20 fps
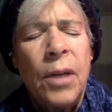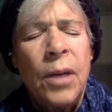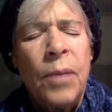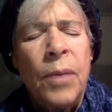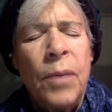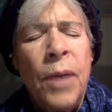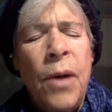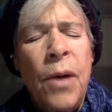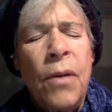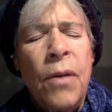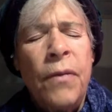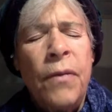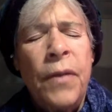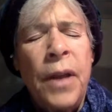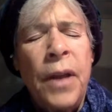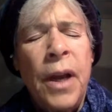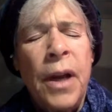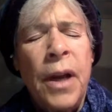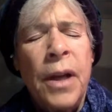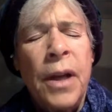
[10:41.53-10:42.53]
Powerful
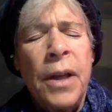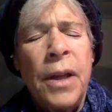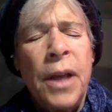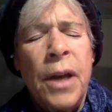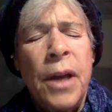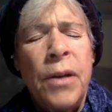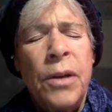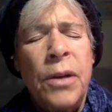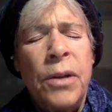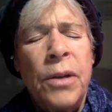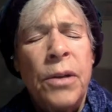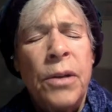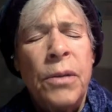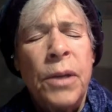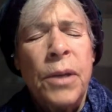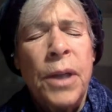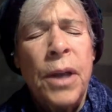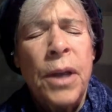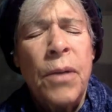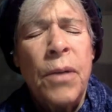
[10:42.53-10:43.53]
art thou to do
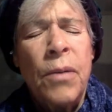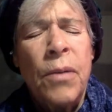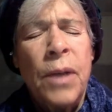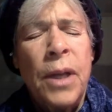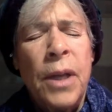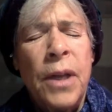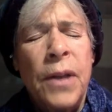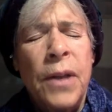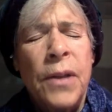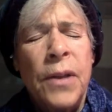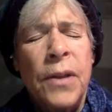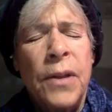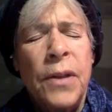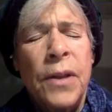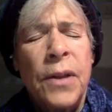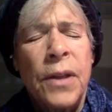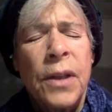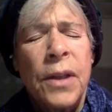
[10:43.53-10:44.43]
what thou willest.